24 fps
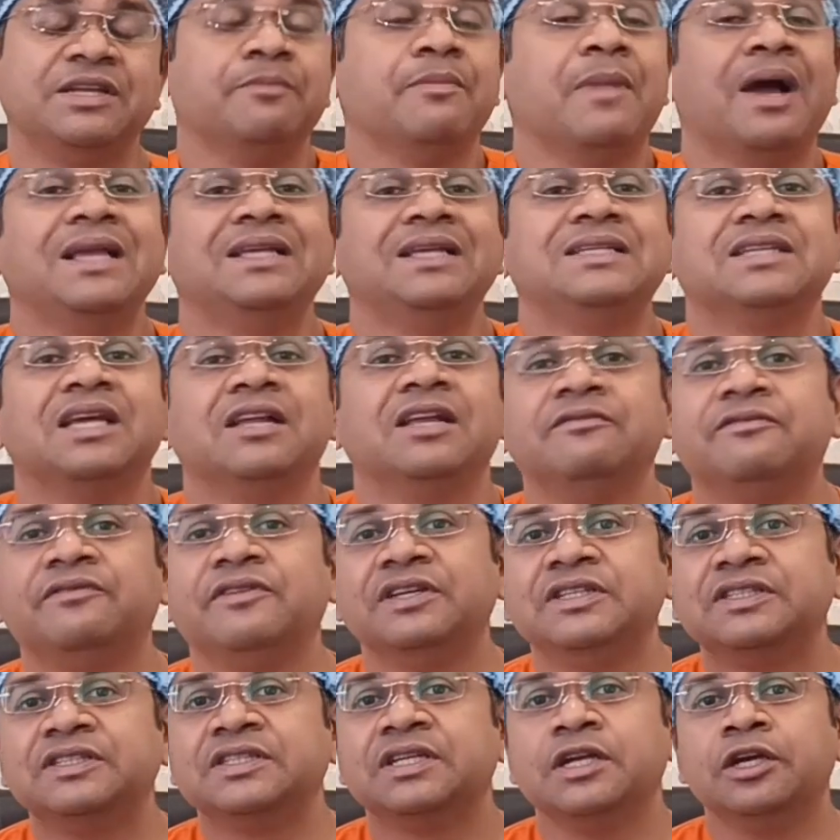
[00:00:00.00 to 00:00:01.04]
Myself
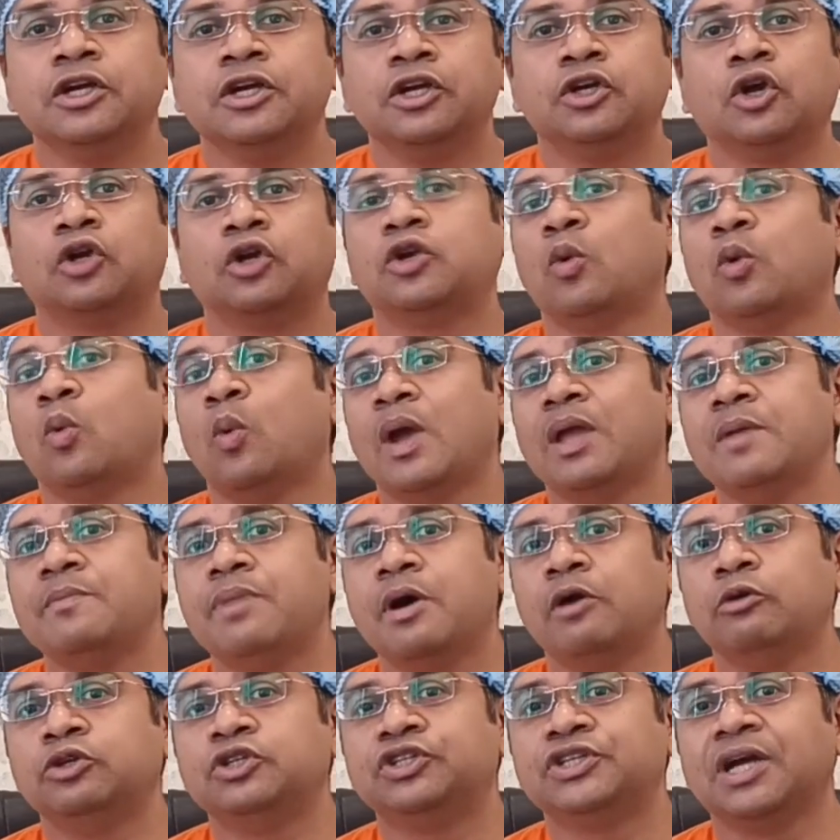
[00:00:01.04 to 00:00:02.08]
is Dr.
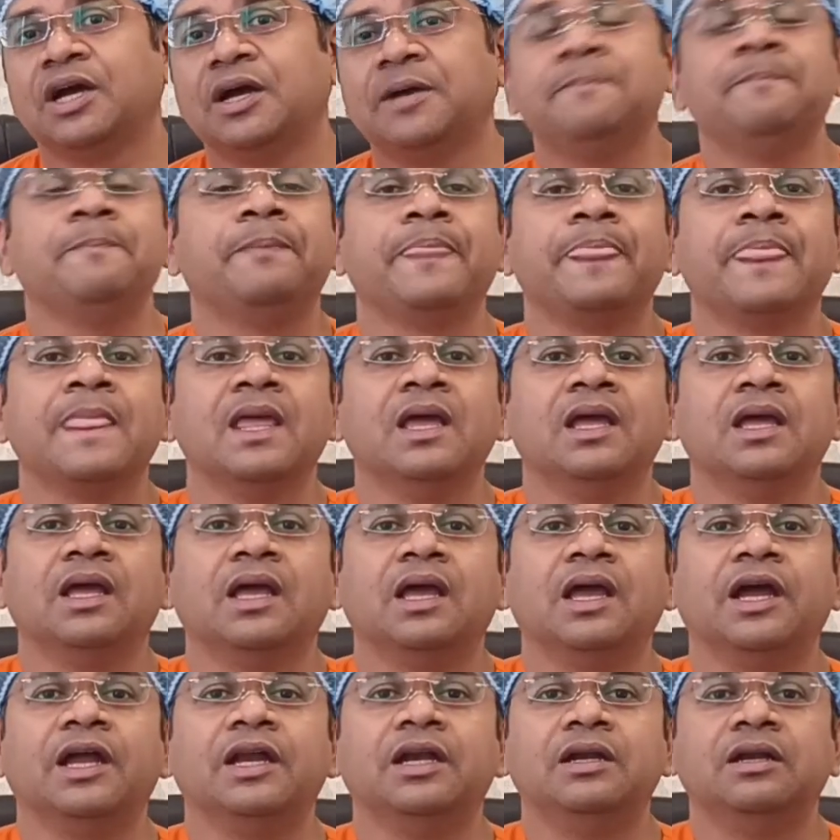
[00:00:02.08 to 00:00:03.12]
Vaibhav Shah,
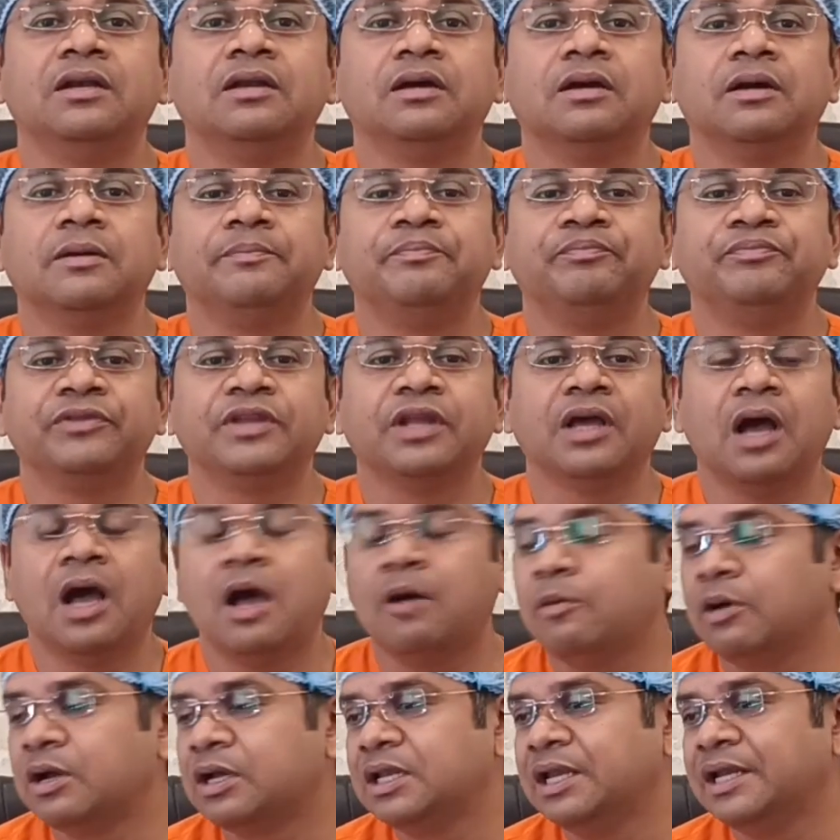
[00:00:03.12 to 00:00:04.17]
and
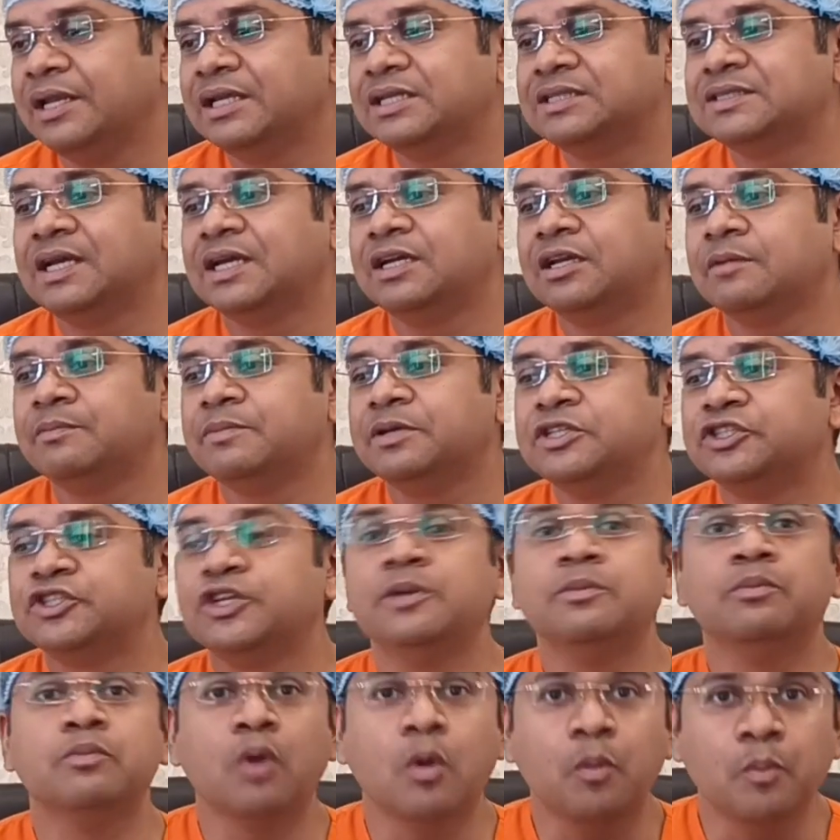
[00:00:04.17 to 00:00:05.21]
our clinic setup is in
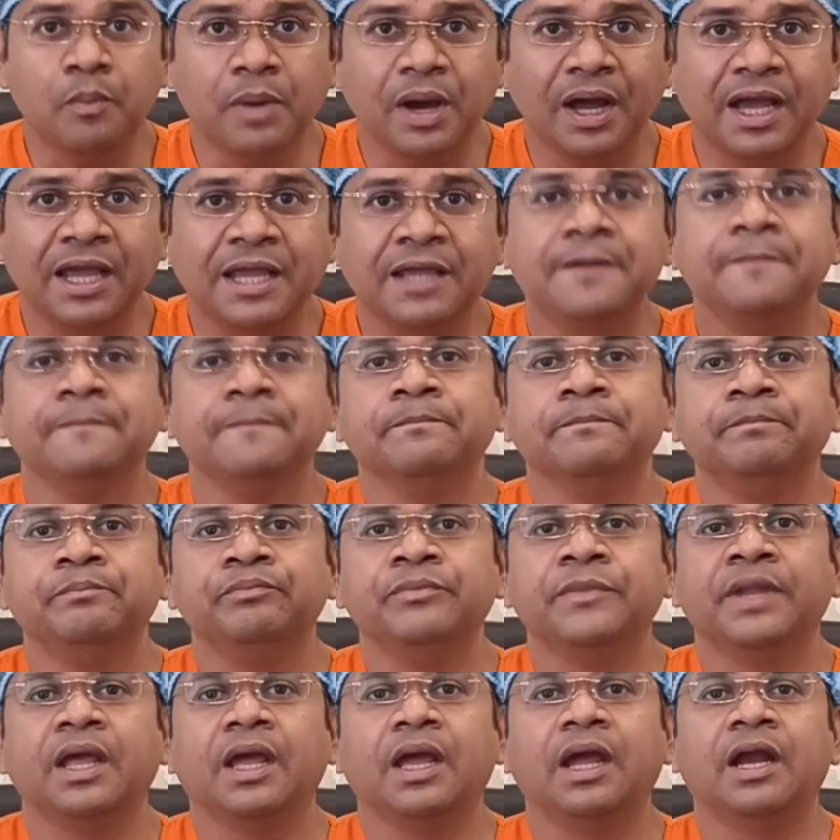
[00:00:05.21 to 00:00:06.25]
Mumbai,
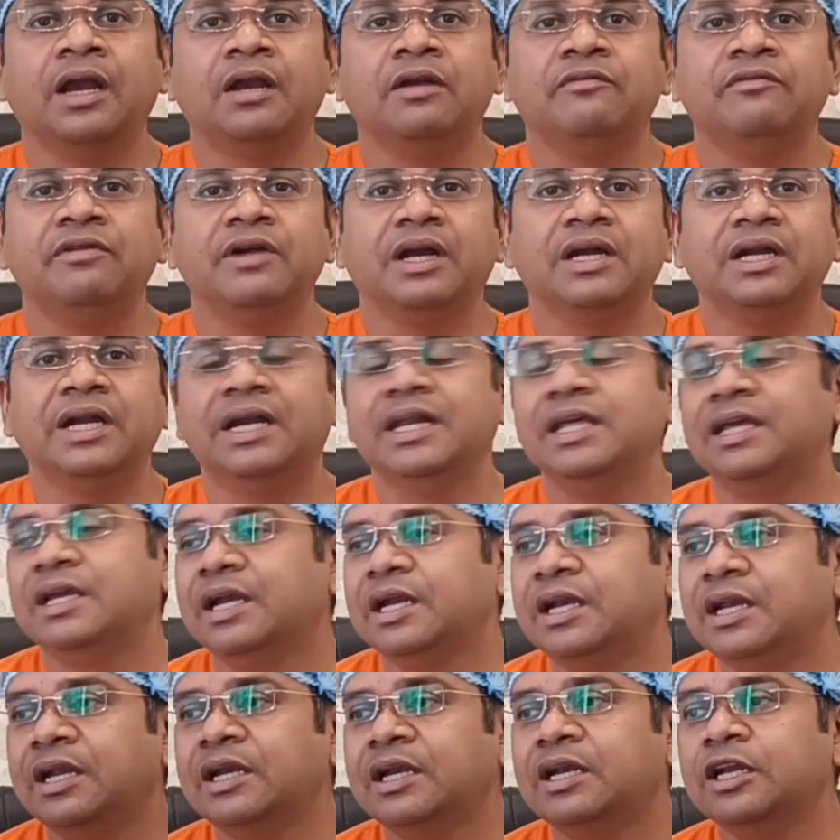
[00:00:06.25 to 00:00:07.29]
and we are
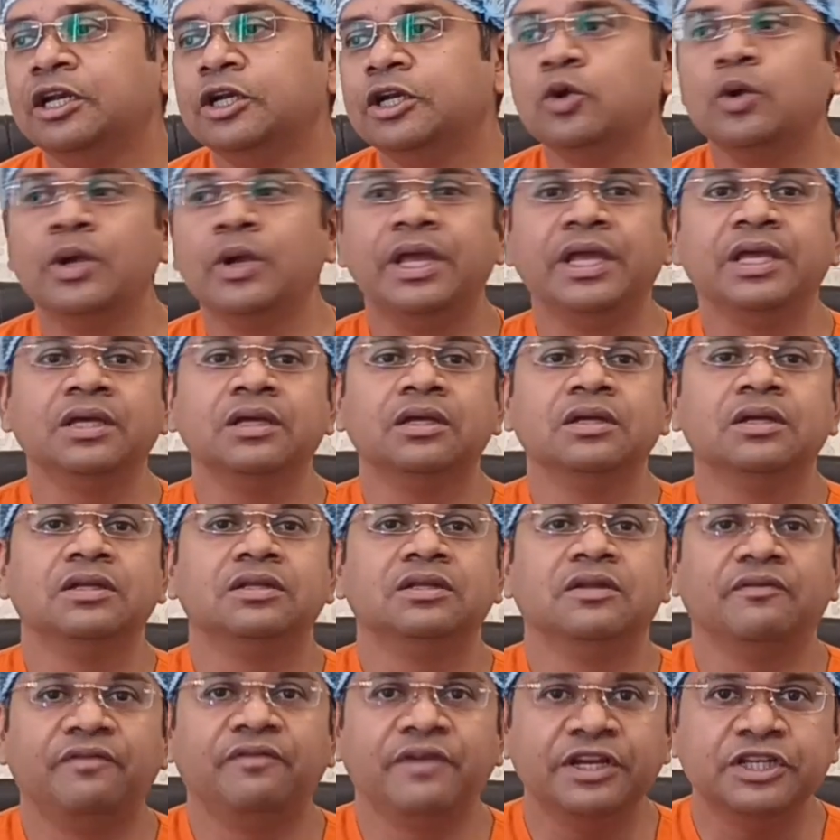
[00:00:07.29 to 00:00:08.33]
dedicatedly doing the
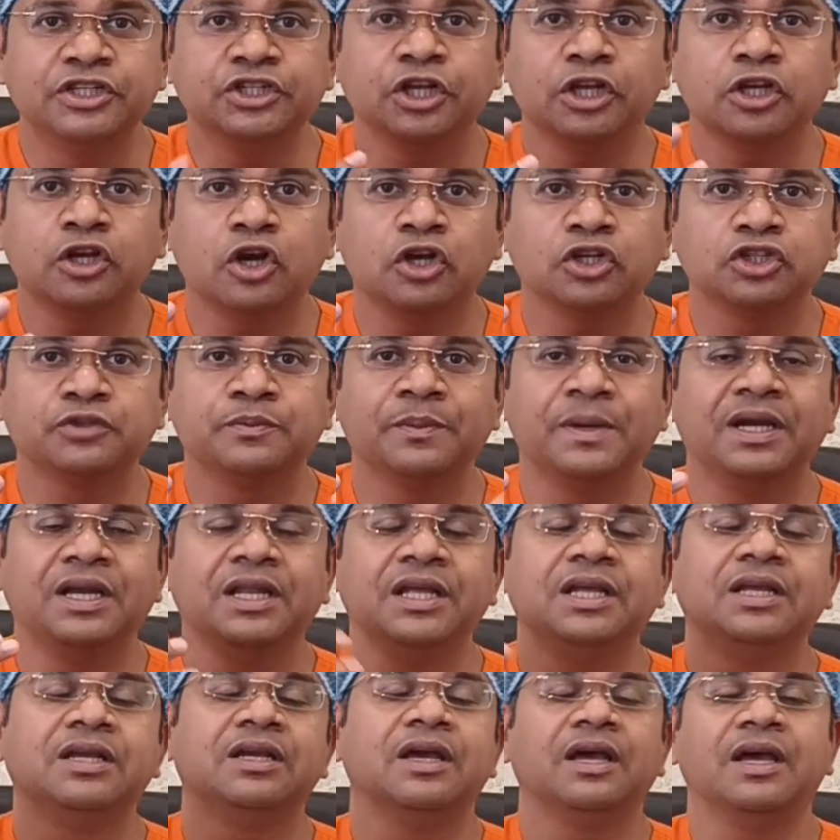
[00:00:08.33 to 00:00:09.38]
facial
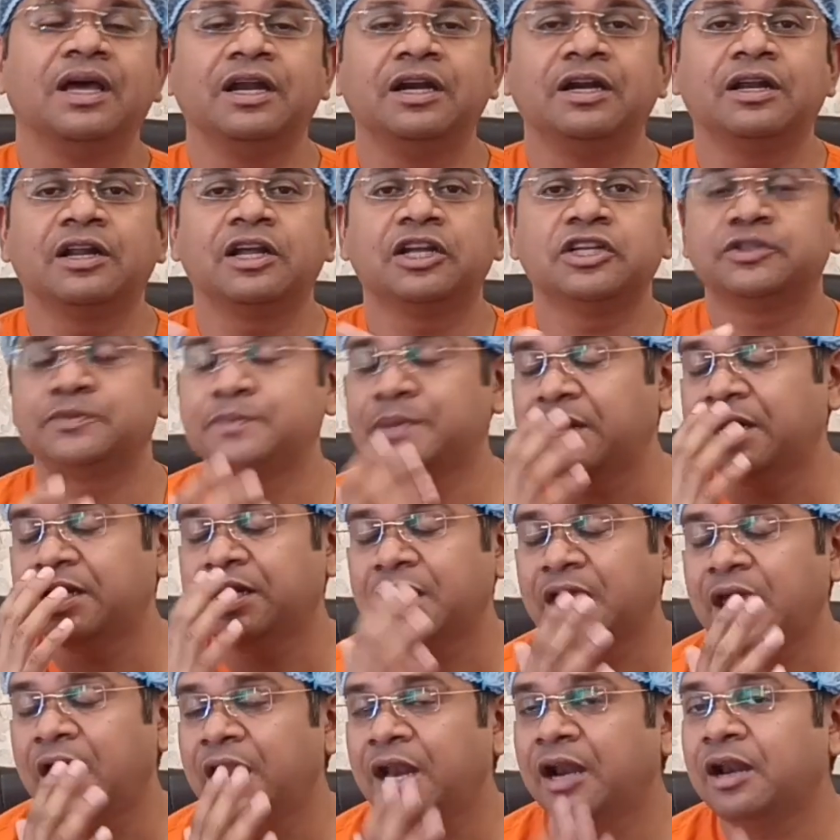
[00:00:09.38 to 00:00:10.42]
cosmetic, hair transplant,
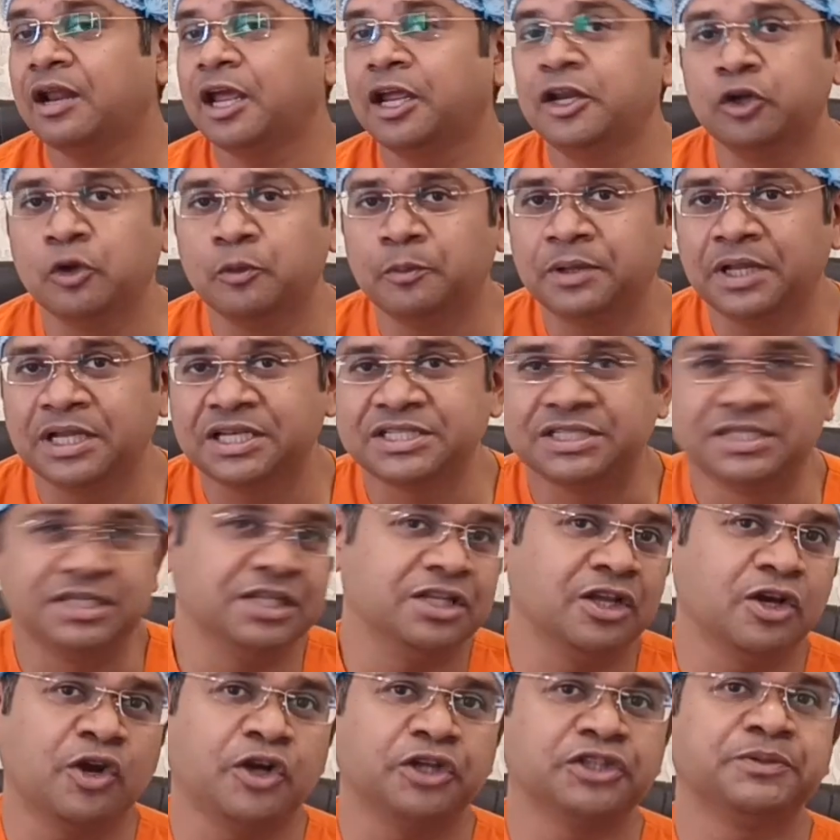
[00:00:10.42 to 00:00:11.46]
and rhinoplasty,
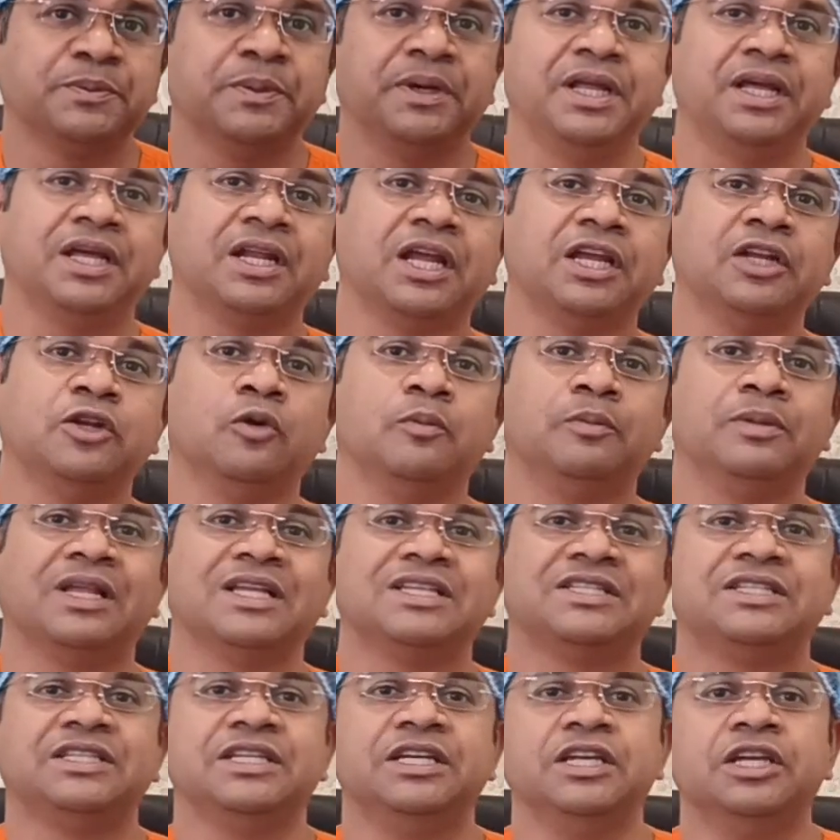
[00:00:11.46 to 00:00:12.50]
the cosmetic
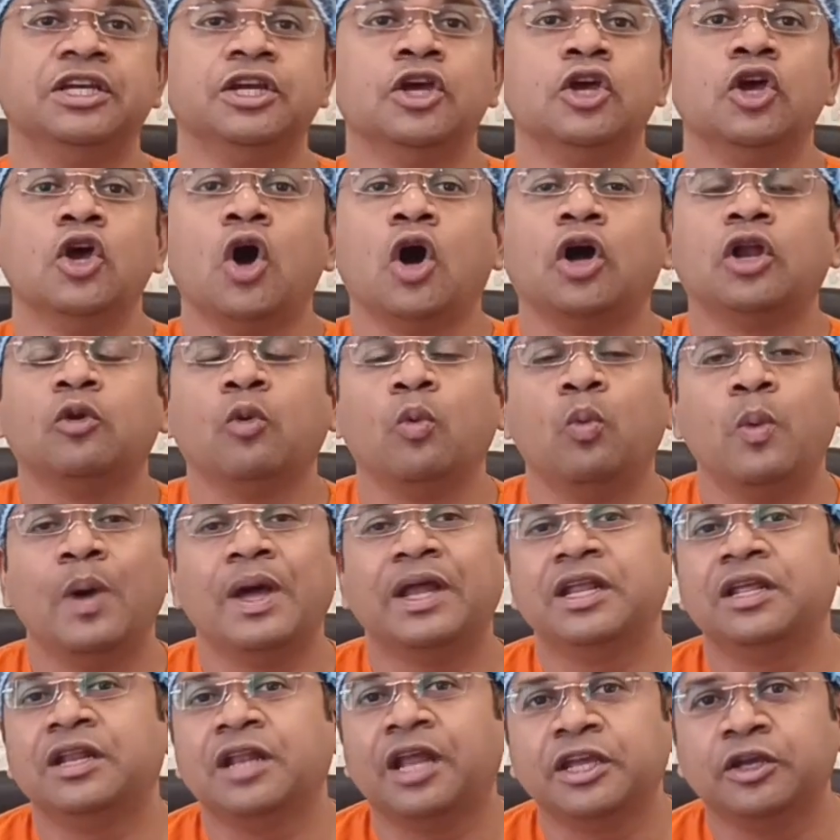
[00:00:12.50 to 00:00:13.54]
rhinoplasty, on a
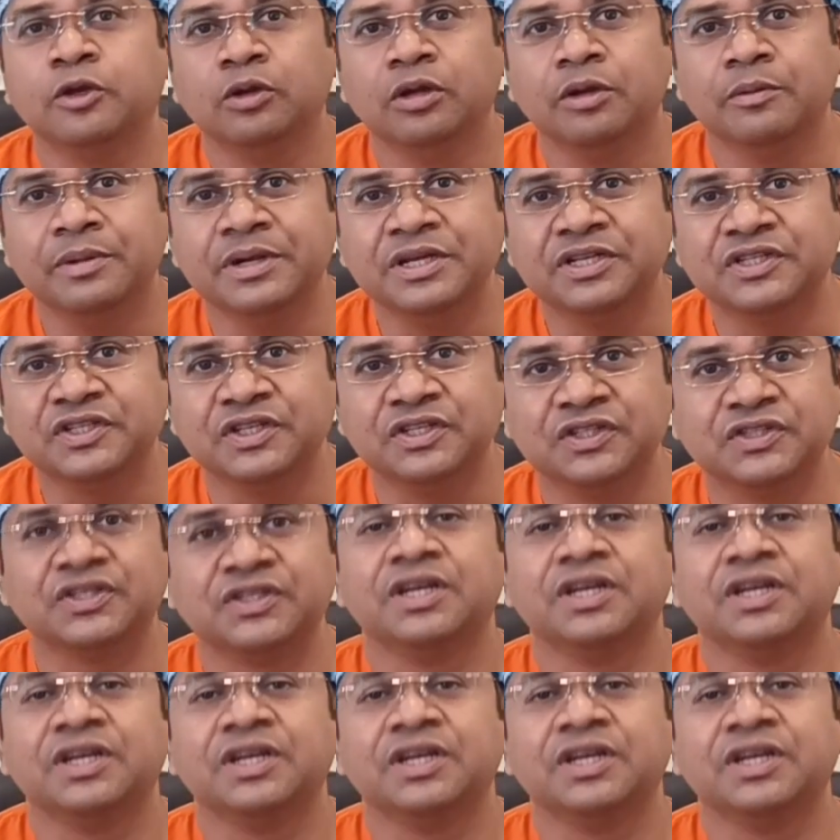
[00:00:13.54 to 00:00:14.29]
very regular basis.